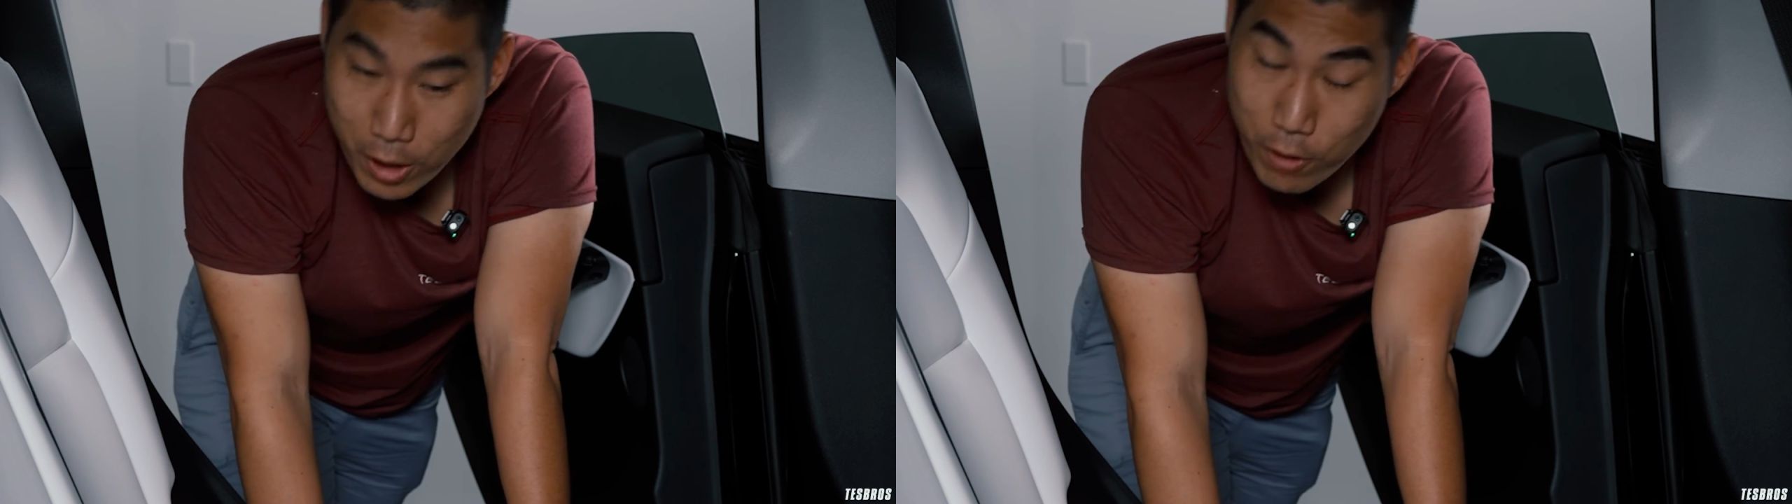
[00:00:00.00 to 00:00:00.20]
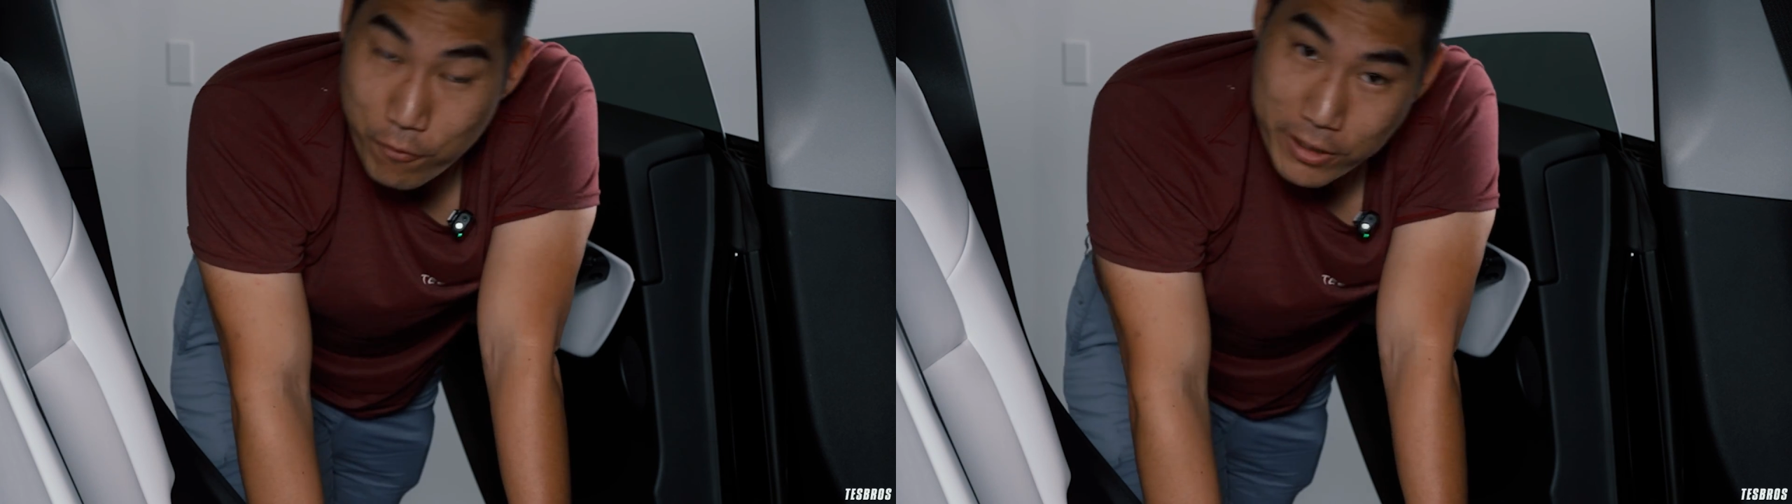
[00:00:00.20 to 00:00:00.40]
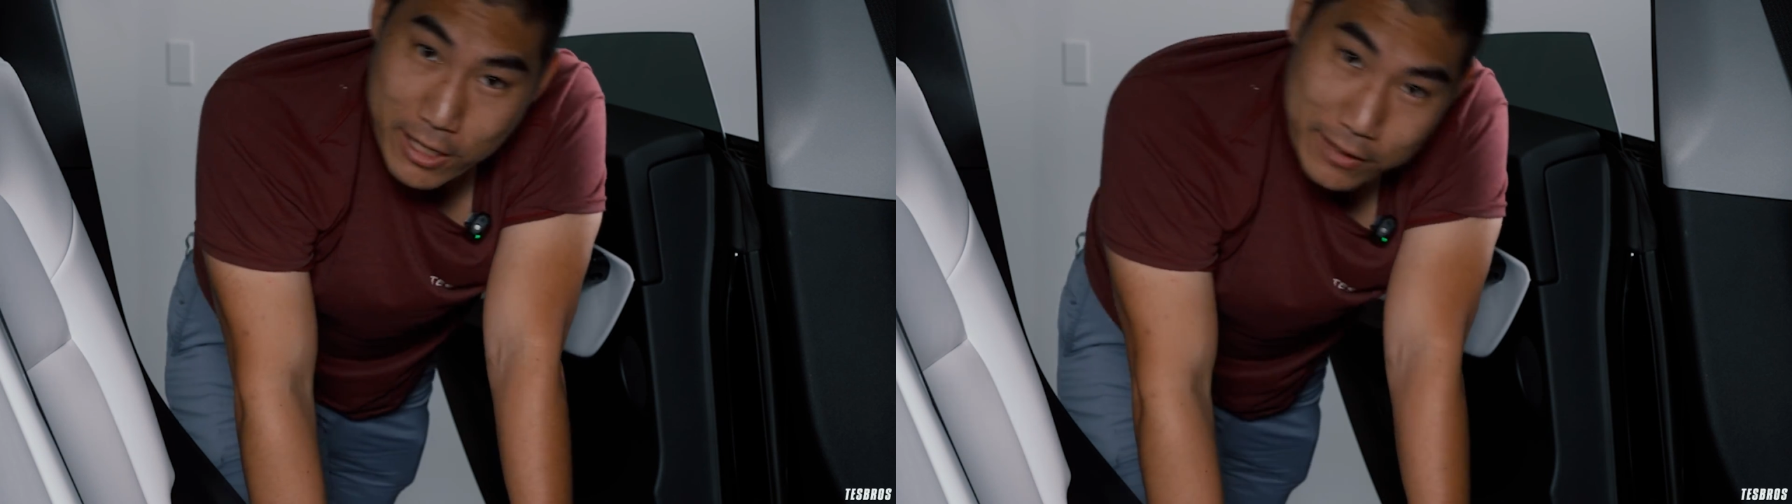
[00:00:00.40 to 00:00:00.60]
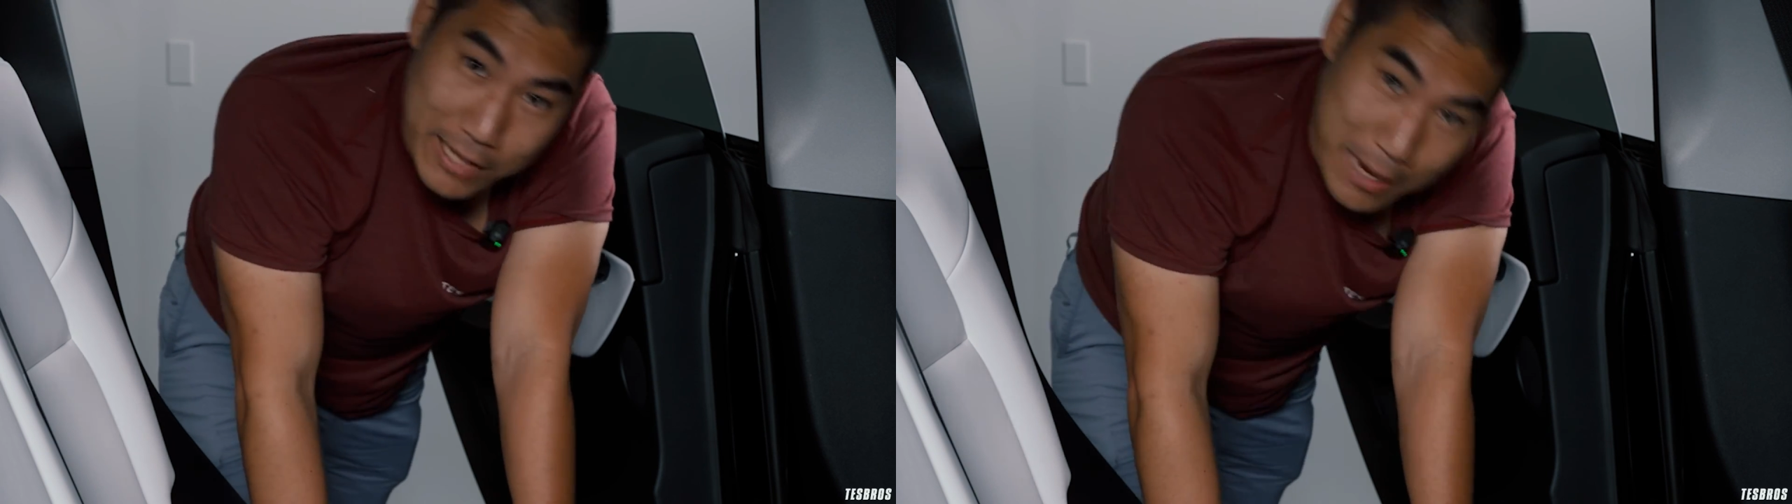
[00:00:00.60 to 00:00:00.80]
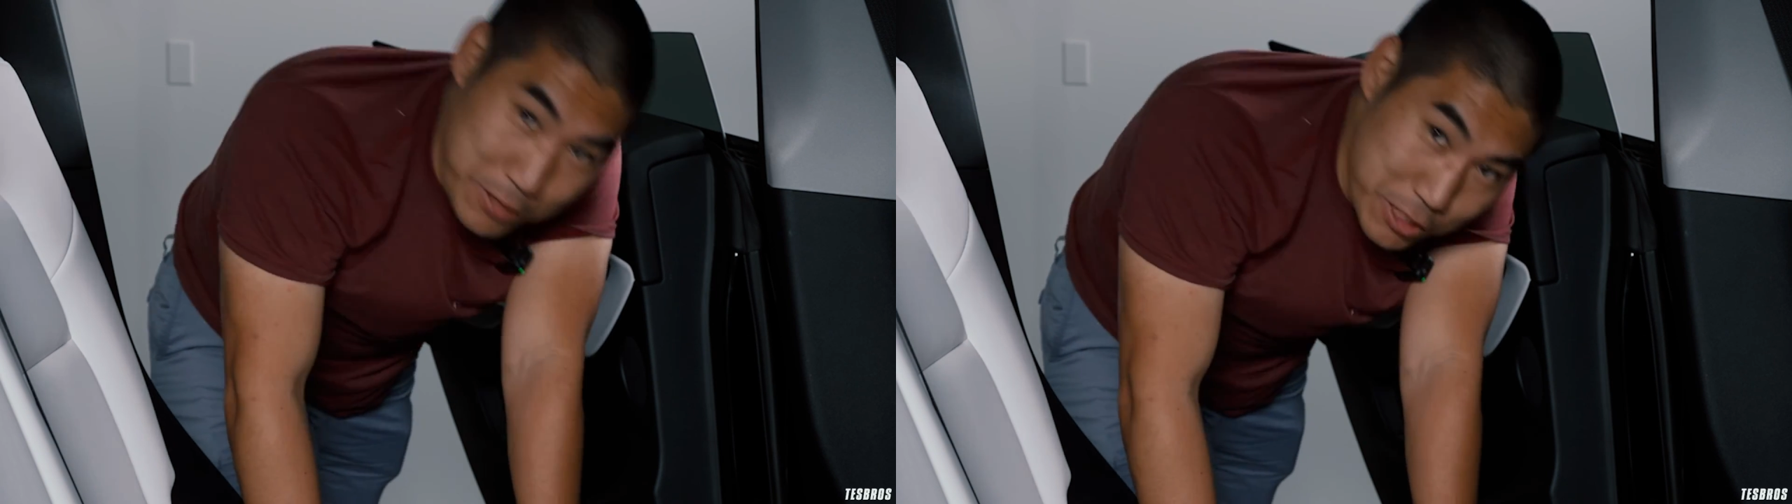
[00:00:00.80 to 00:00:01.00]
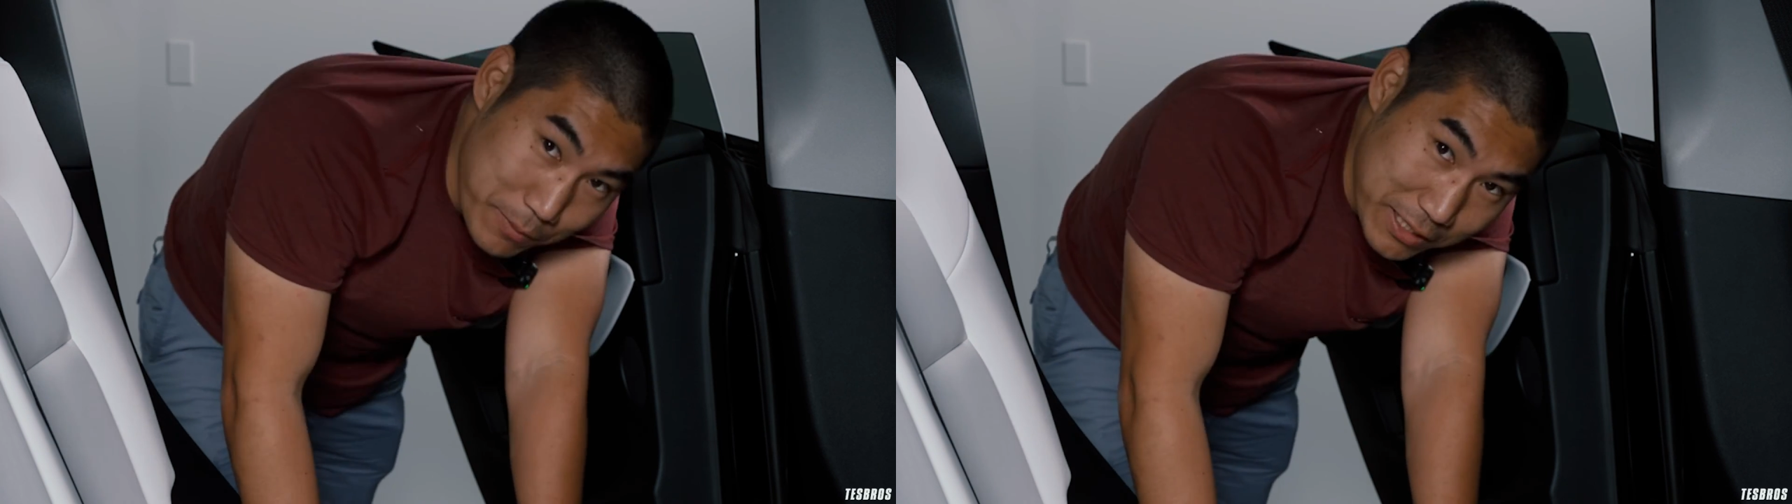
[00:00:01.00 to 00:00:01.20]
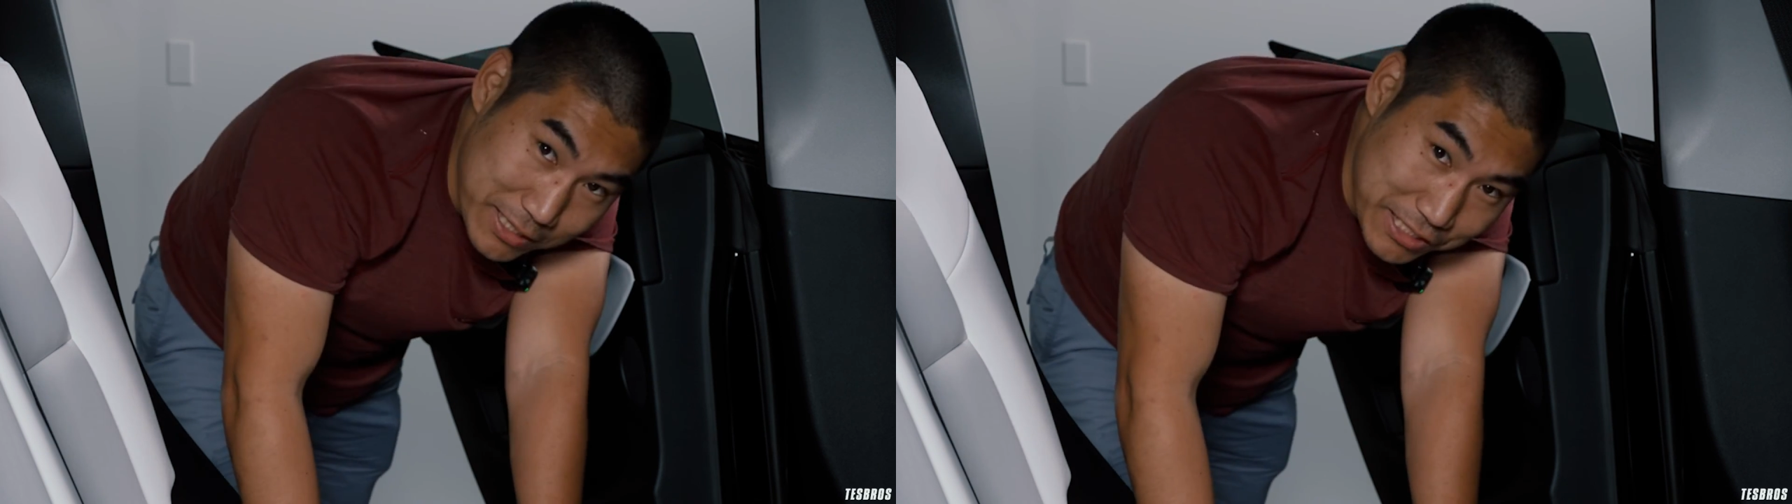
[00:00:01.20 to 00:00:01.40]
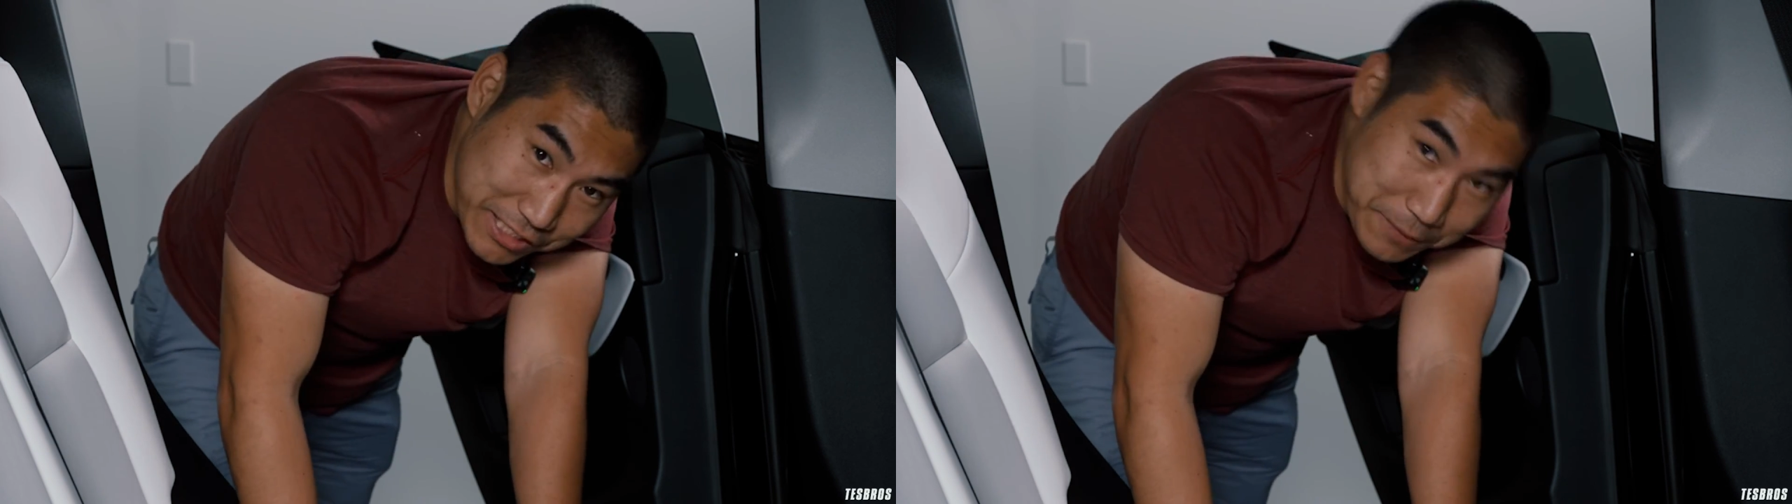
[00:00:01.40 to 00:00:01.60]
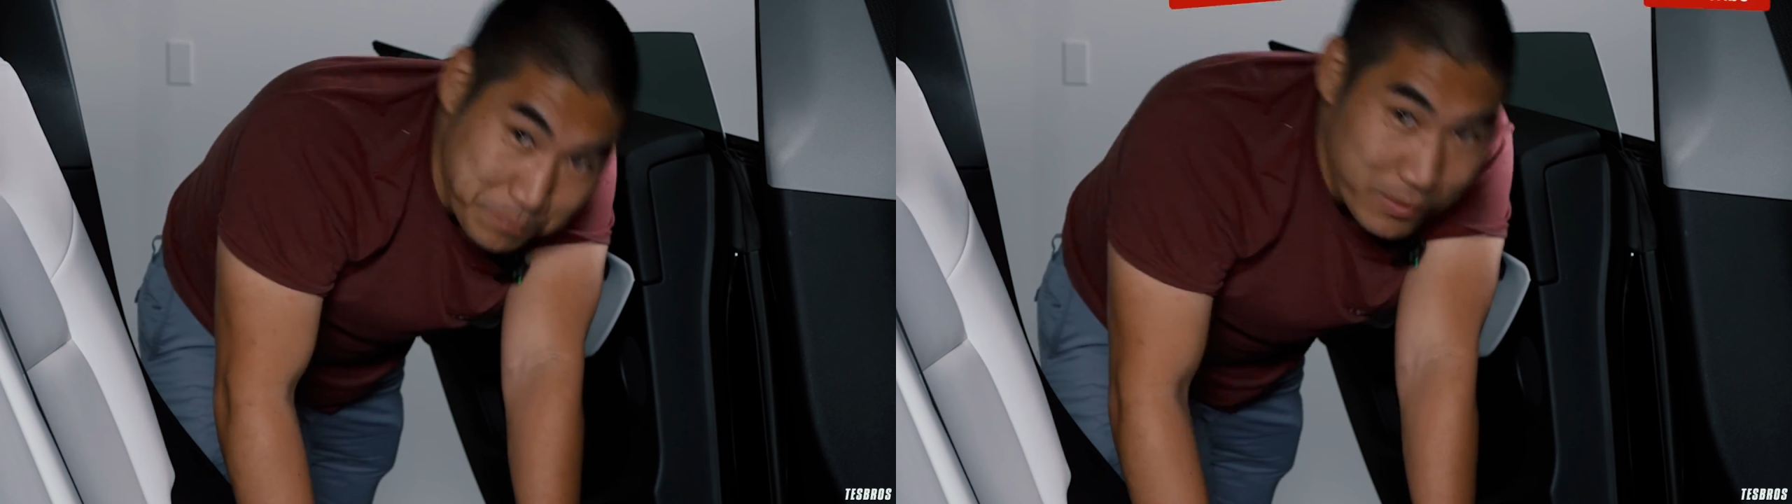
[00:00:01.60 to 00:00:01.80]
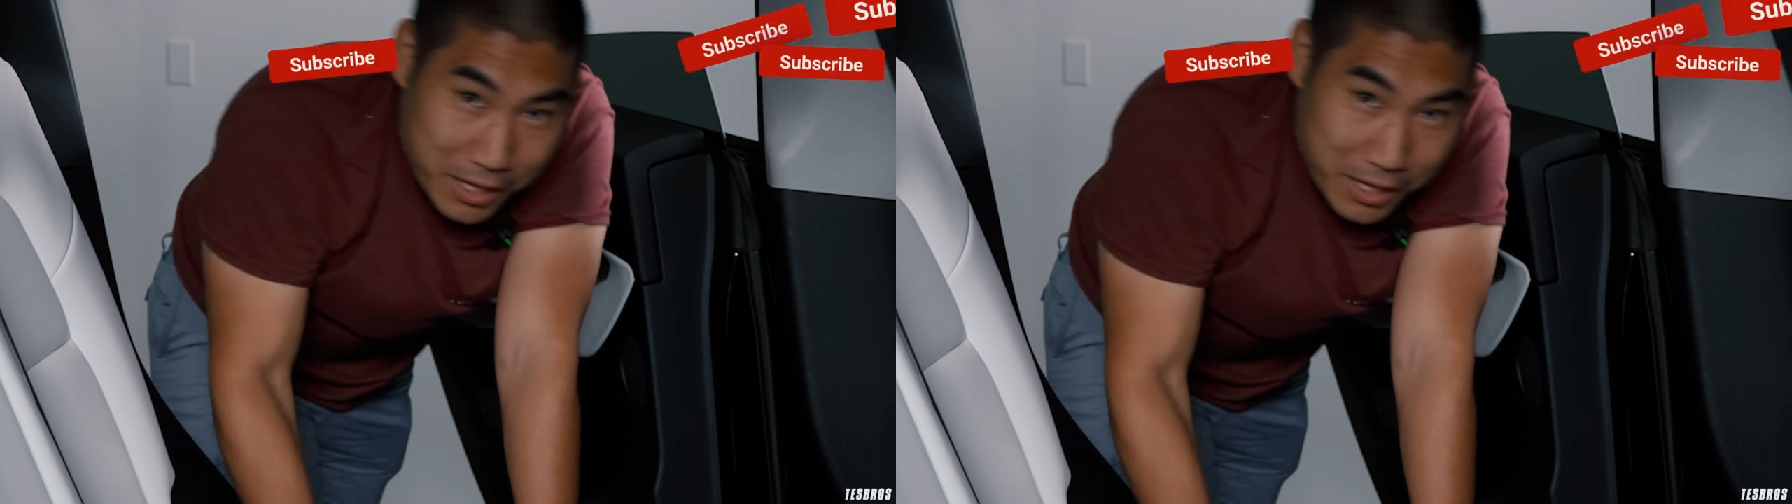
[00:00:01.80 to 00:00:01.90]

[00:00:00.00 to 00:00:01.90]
hopefully not damaging my Tesla,